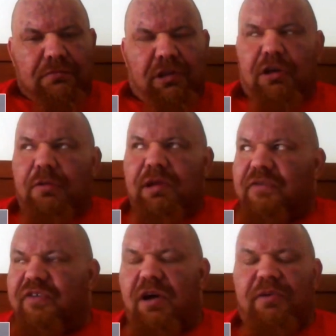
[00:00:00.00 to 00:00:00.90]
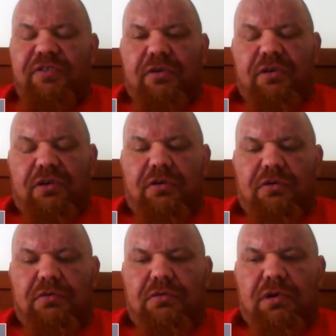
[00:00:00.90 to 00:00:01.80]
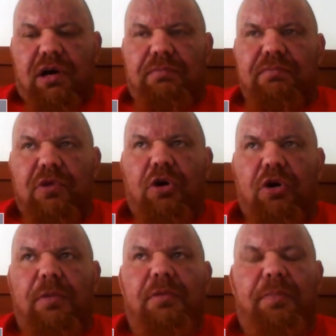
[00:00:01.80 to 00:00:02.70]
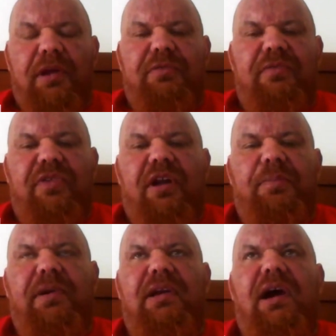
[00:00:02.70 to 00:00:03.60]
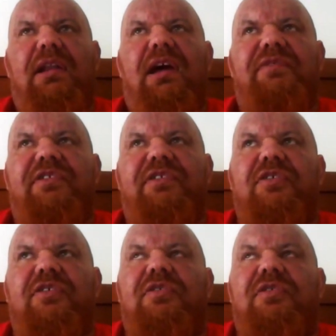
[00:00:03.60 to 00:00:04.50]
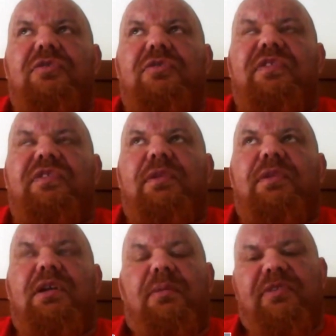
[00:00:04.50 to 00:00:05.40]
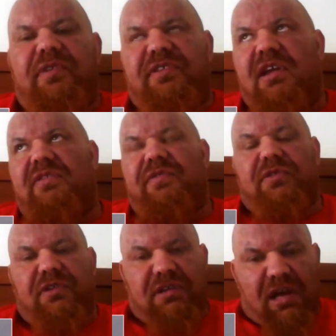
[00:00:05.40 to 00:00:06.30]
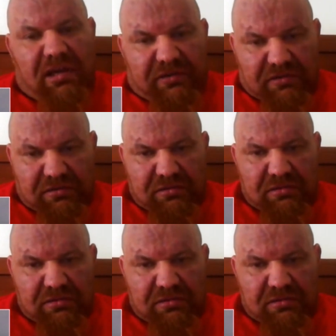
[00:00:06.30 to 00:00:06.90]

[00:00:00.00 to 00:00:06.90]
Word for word: You know, I mean, a pharmaceutical hormone replacement therapy guideline for testosterone is 250 milligrams every 10 to 14 days.